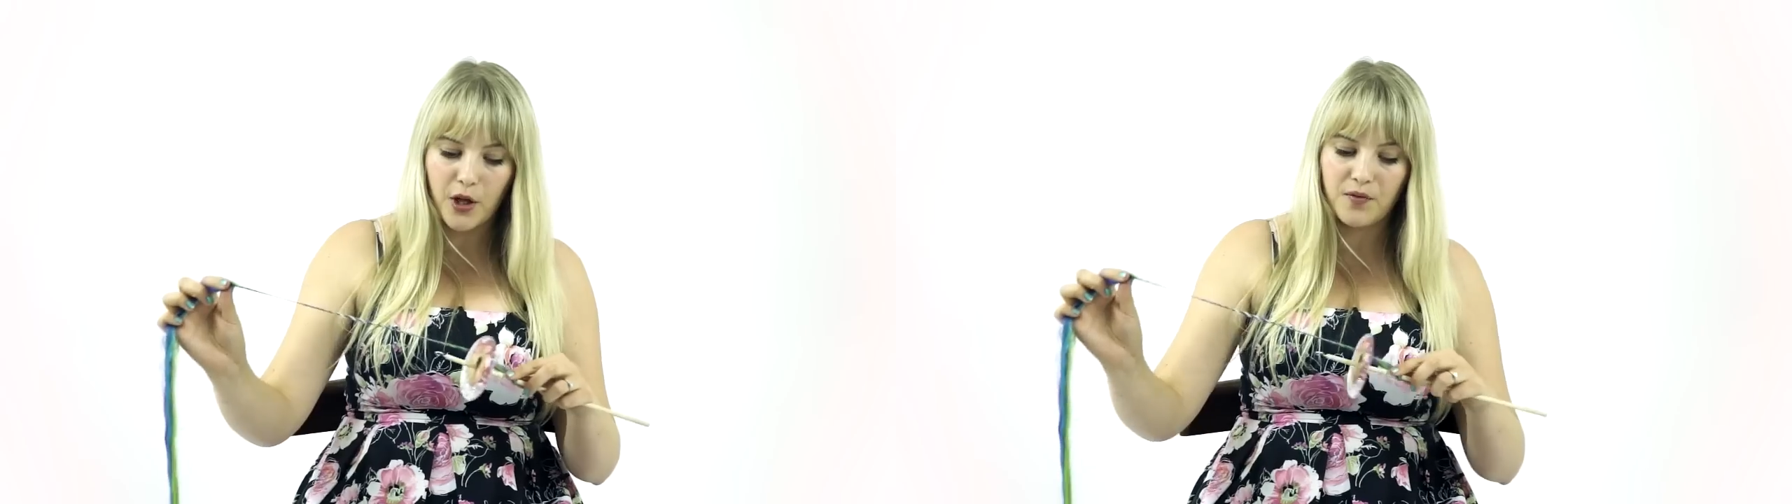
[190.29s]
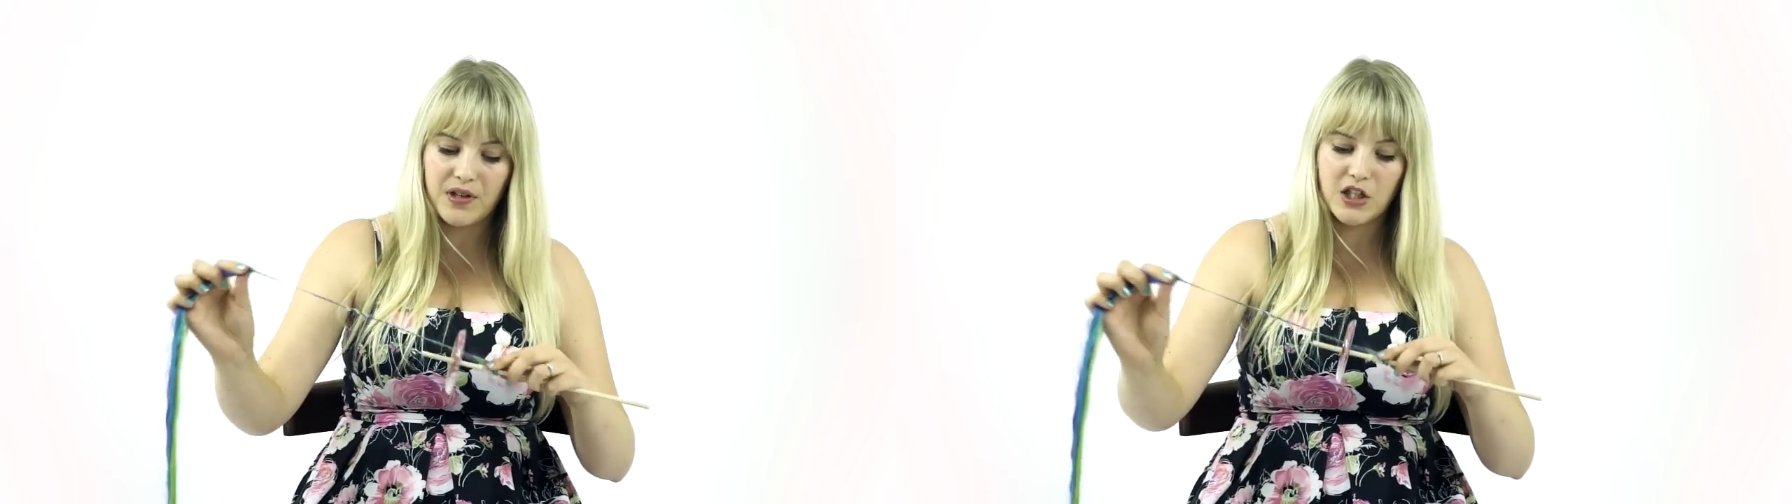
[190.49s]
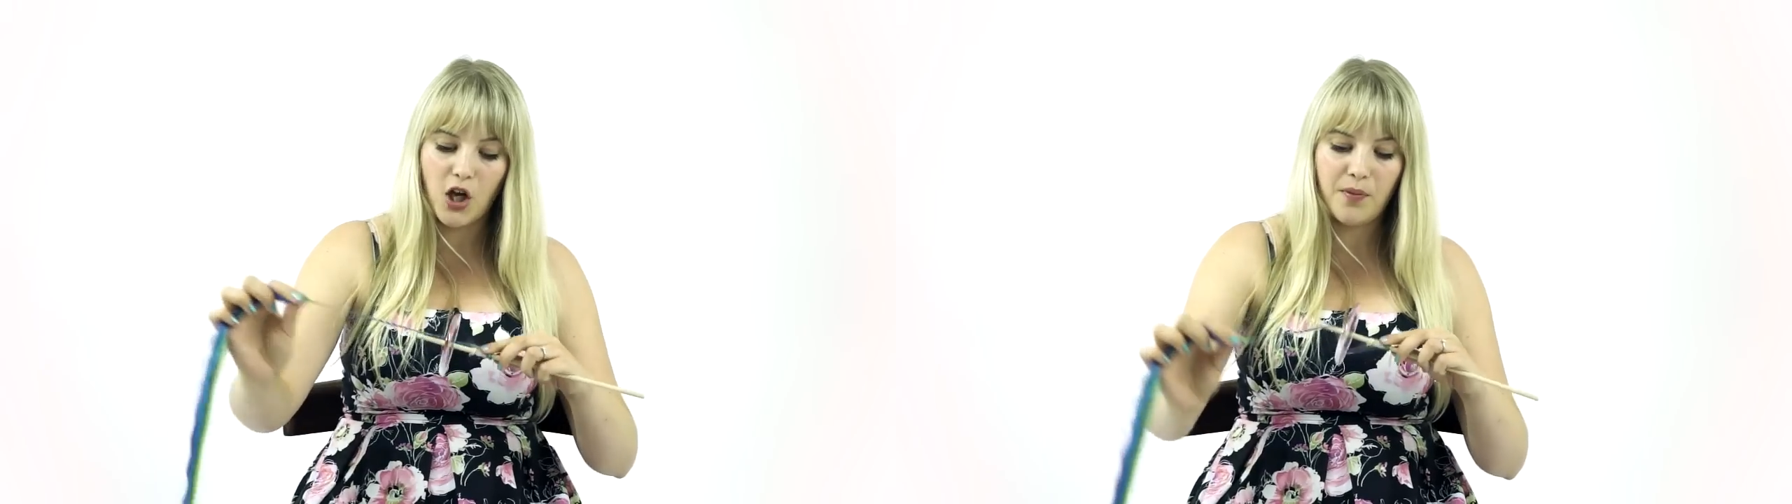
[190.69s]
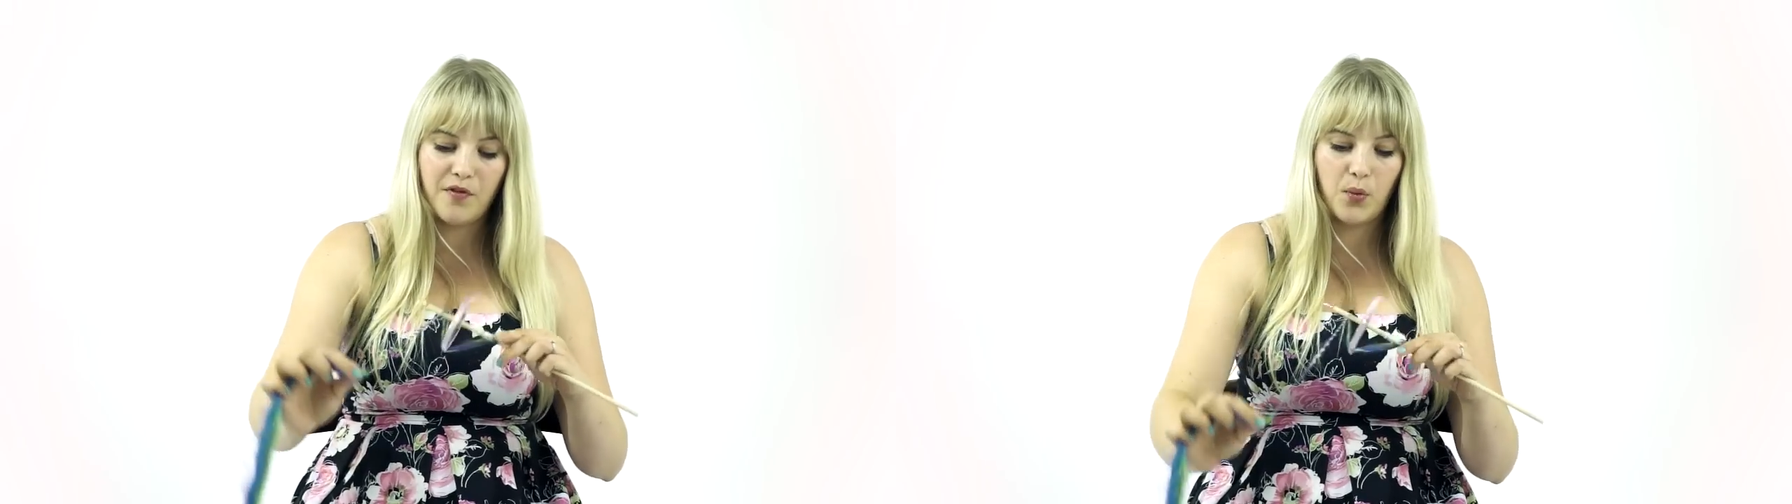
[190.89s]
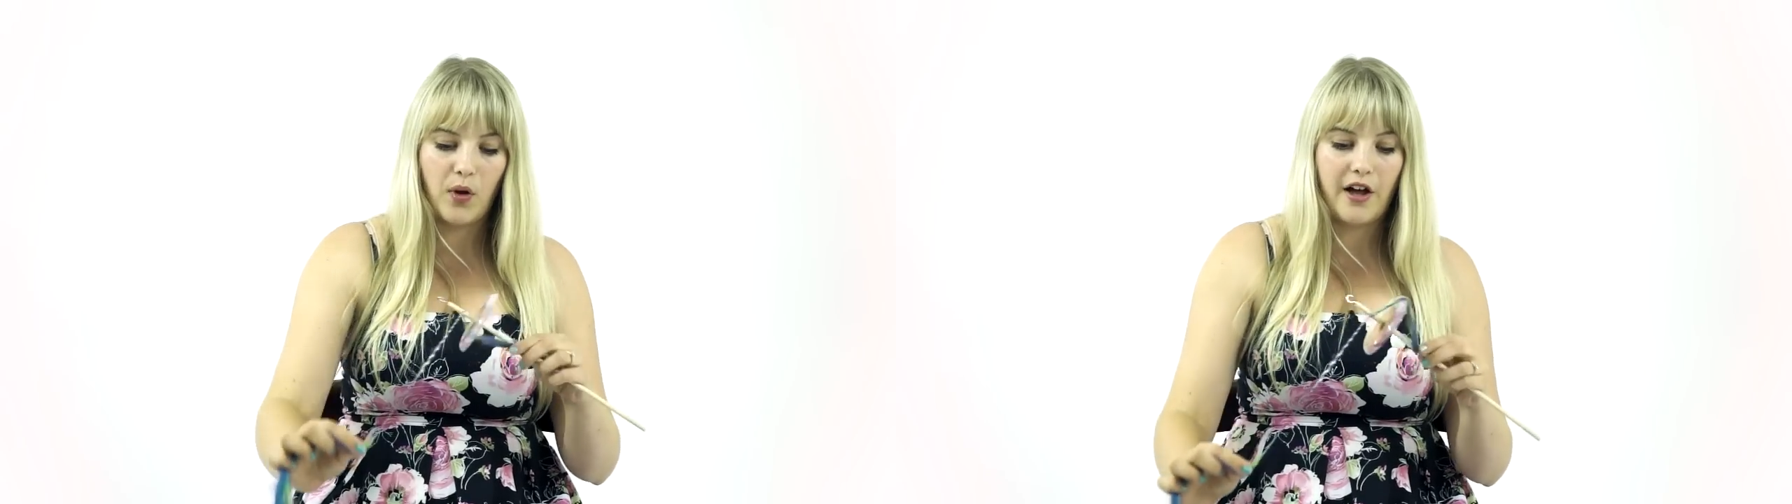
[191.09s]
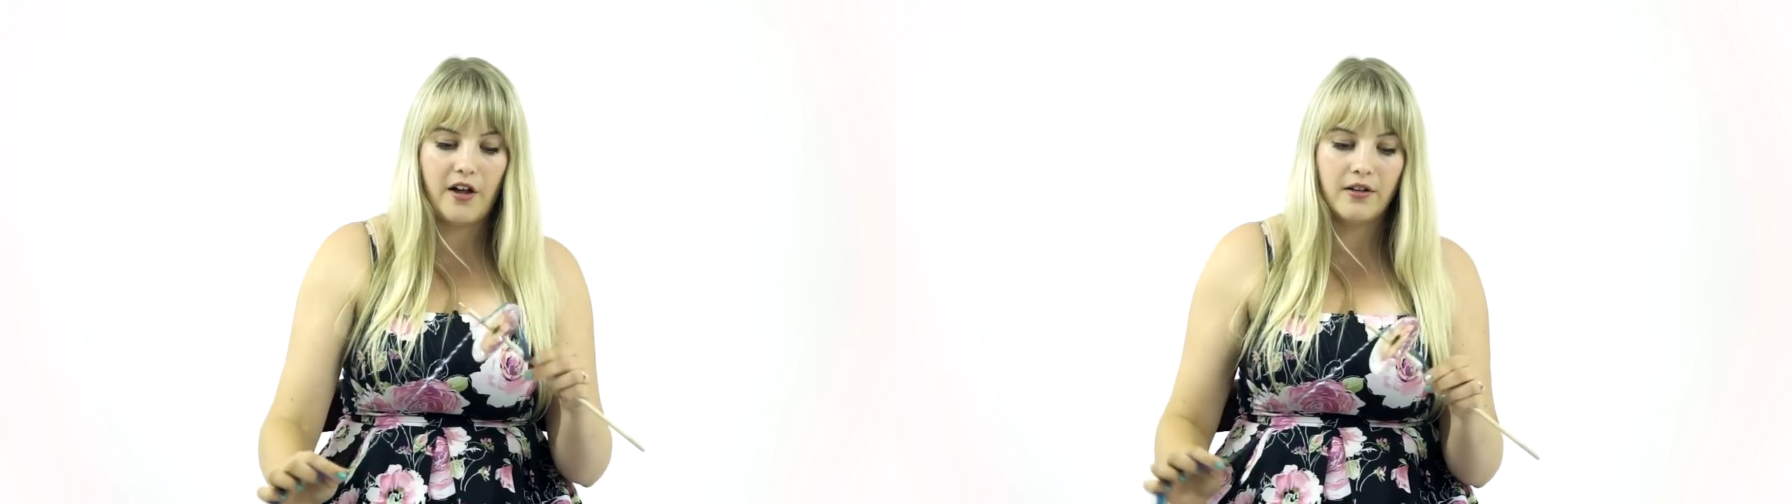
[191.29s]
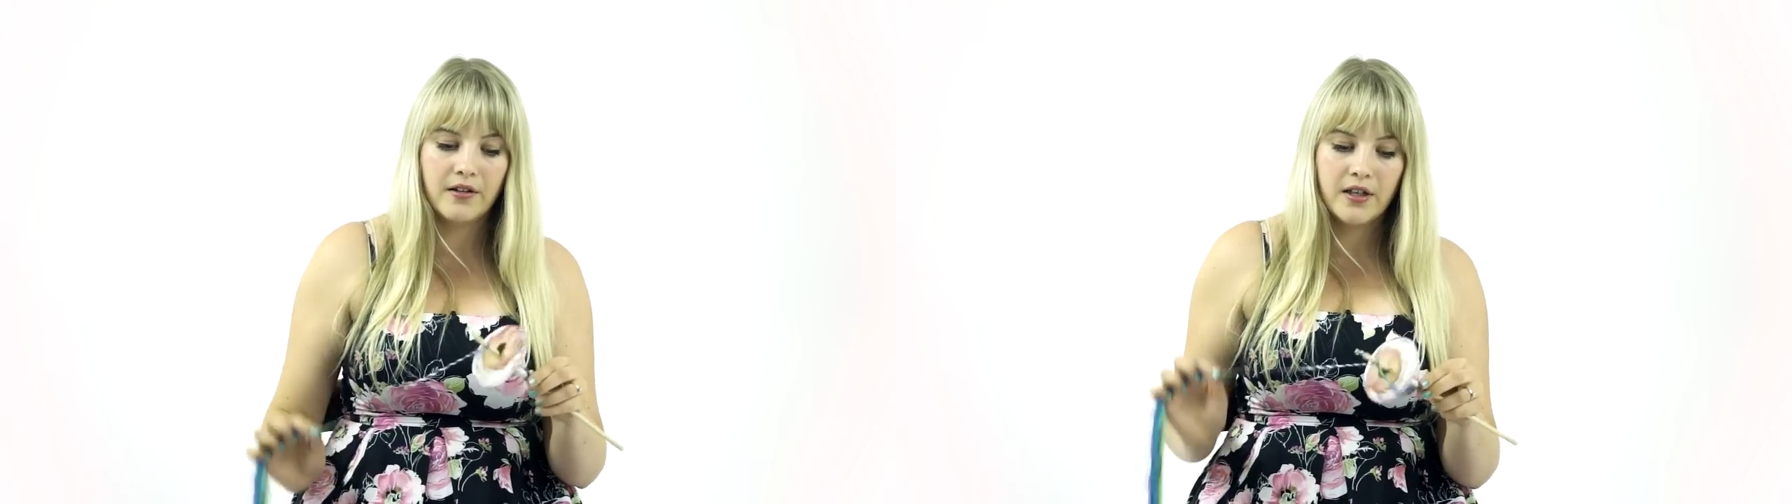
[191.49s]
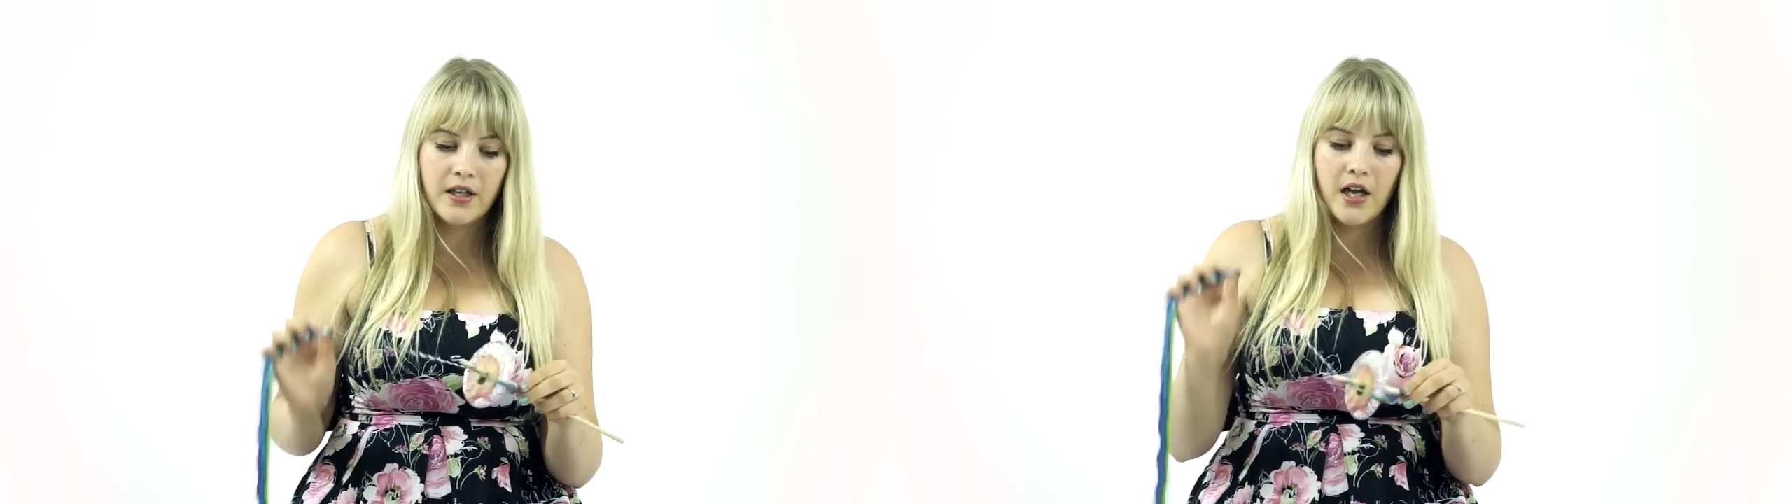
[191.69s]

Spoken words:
over the top of the whorl,